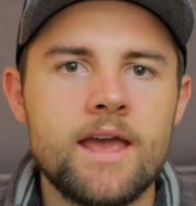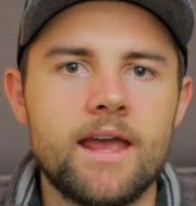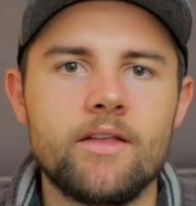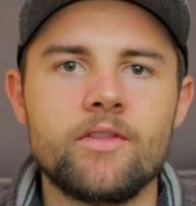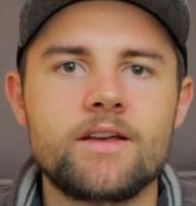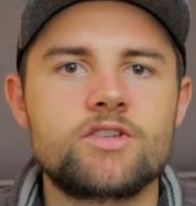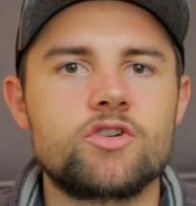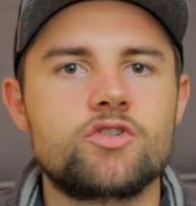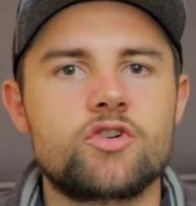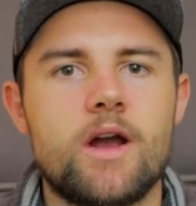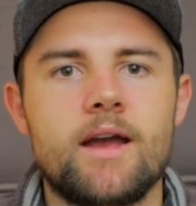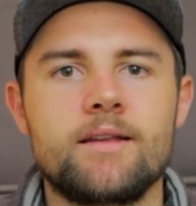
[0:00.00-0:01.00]
unless you're
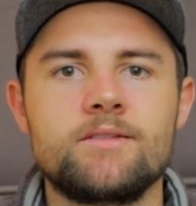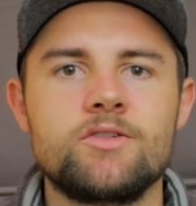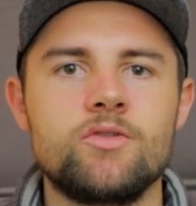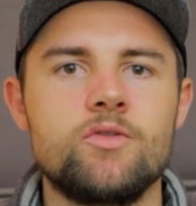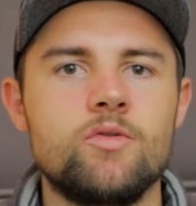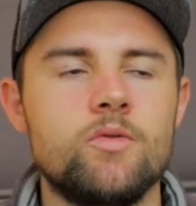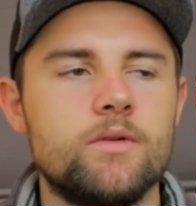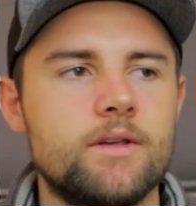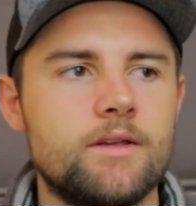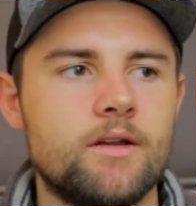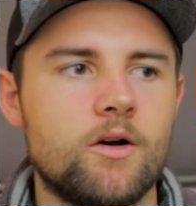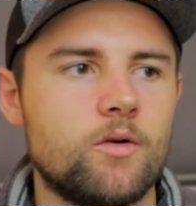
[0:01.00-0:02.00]
trying
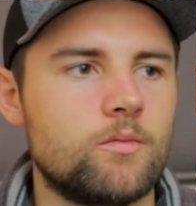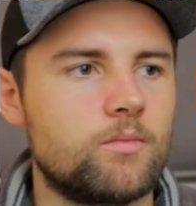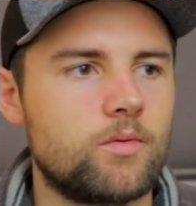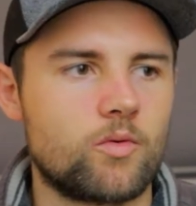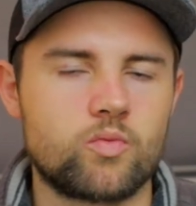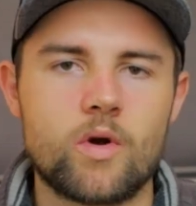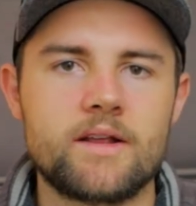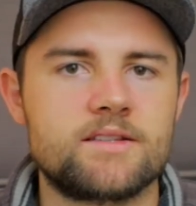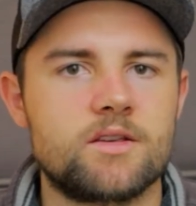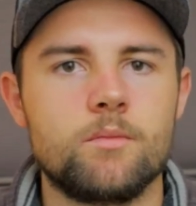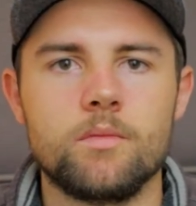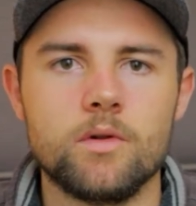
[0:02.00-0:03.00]
to, write
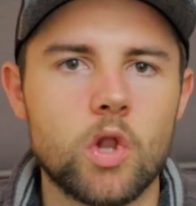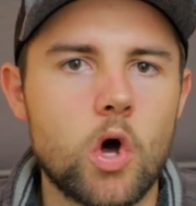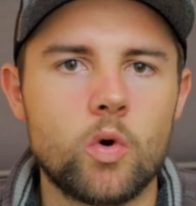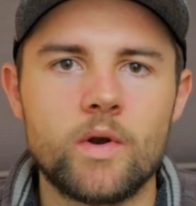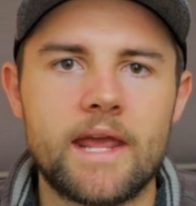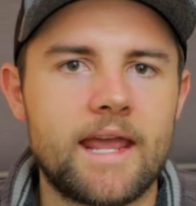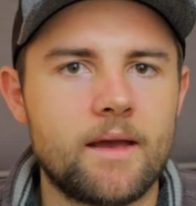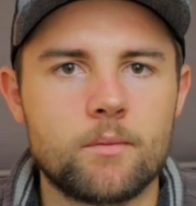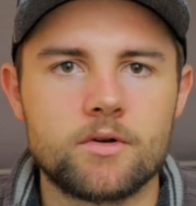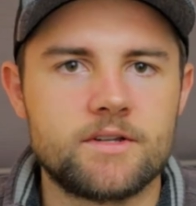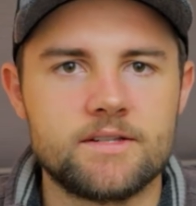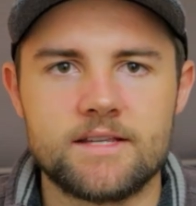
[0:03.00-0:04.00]
some loan
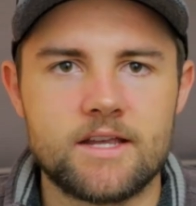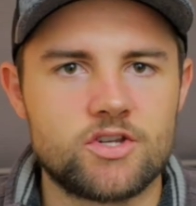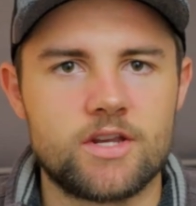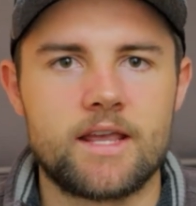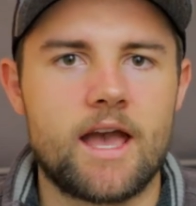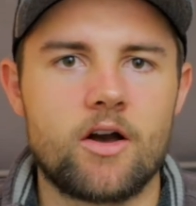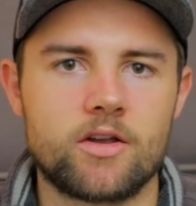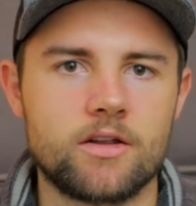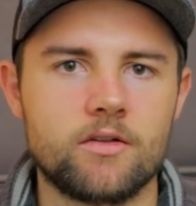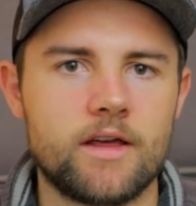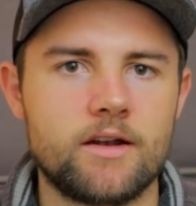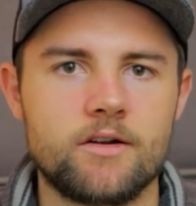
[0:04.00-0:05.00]
amortization
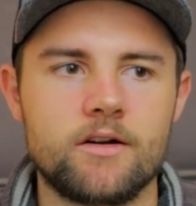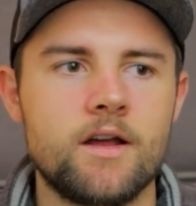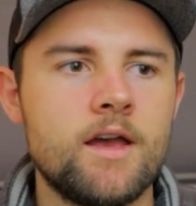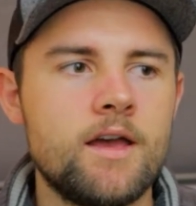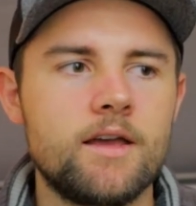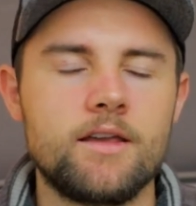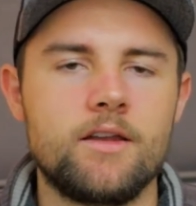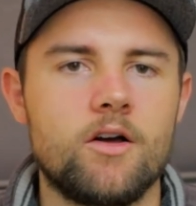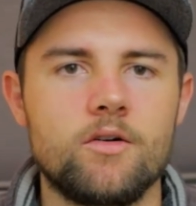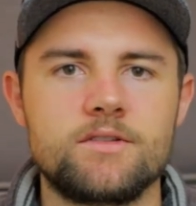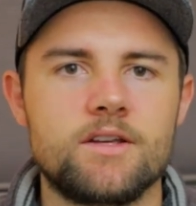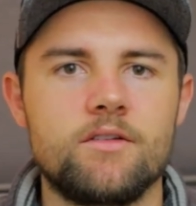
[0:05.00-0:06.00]
calculator,
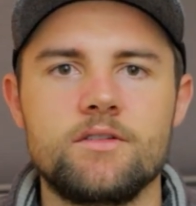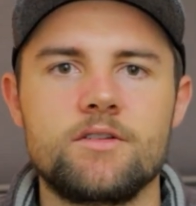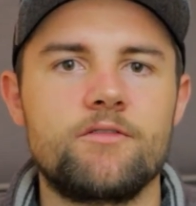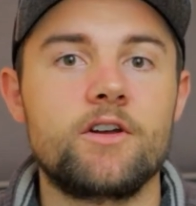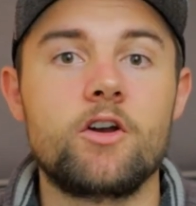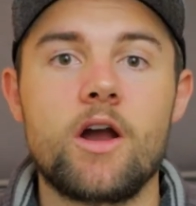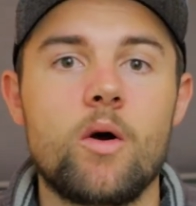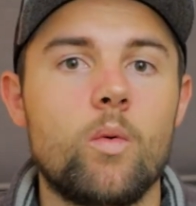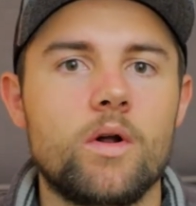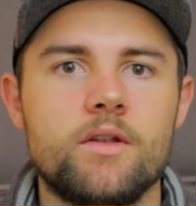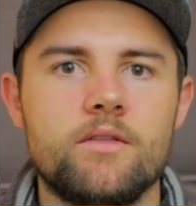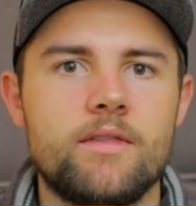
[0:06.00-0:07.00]
to figure out
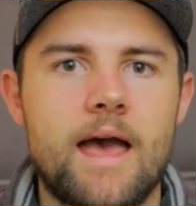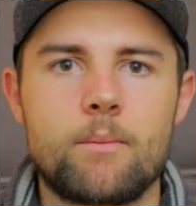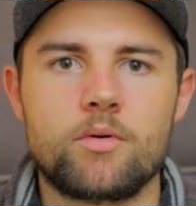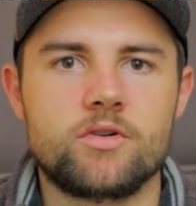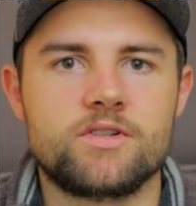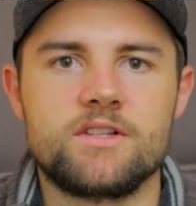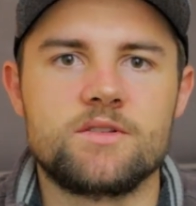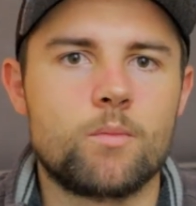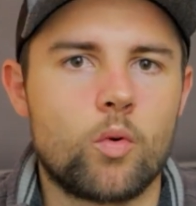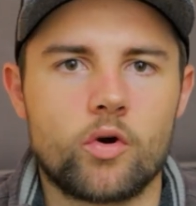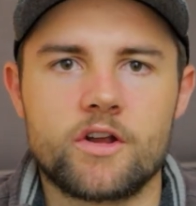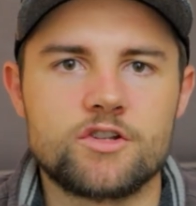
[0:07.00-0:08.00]
what that person's
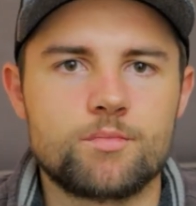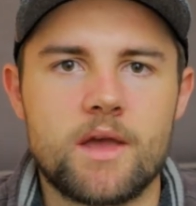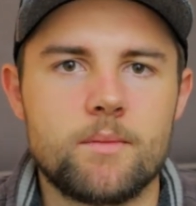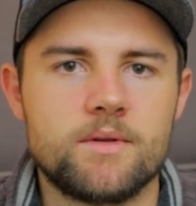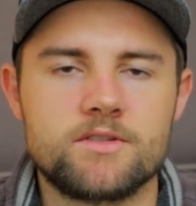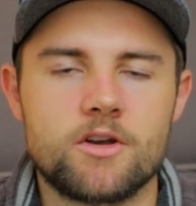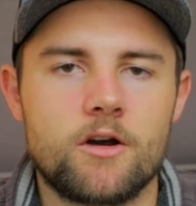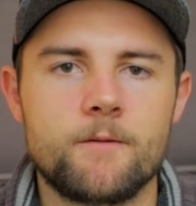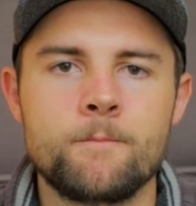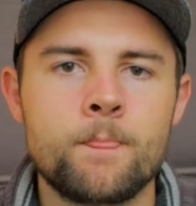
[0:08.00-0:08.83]
mortgage payments are.